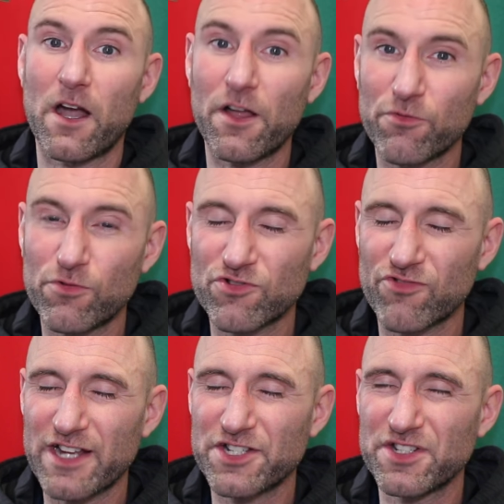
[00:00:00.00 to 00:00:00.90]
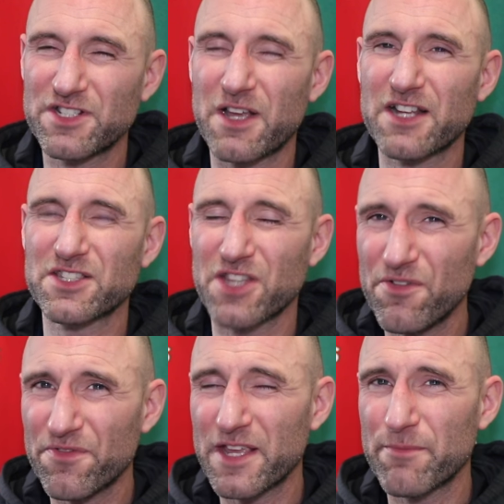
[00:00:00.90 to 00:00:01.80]
Other alterations, I
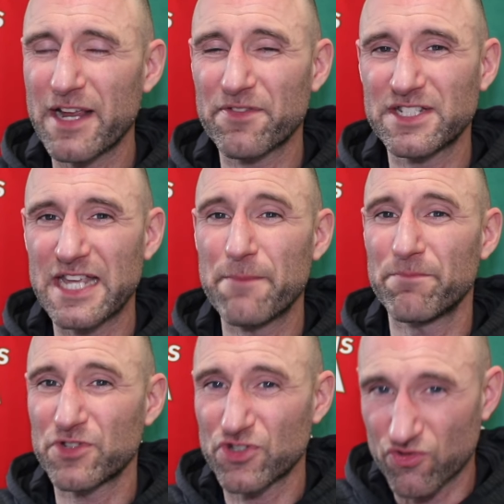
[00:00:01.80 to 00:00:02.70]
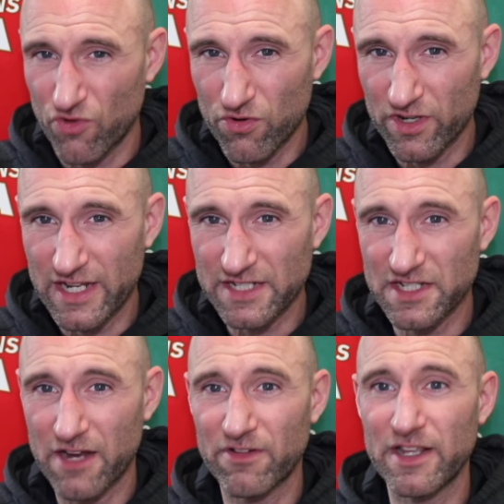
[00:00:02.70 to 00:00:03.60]
don't think make the team stronger
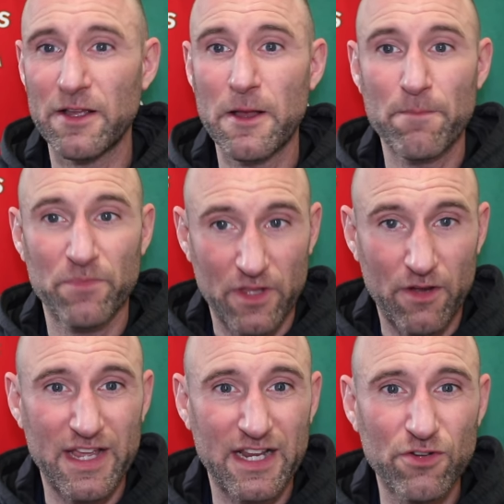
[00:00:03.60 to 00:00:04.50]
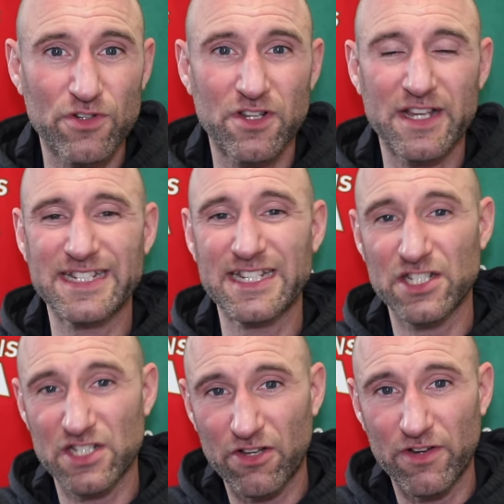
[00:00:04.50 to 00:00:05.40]
necessarily. No, it looks like it's a
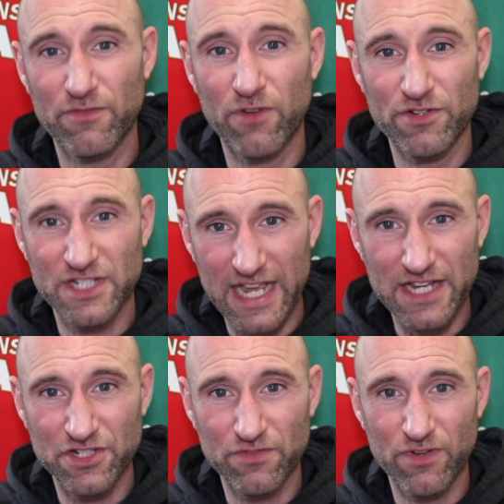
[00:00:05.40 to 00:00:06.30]
slight rotation,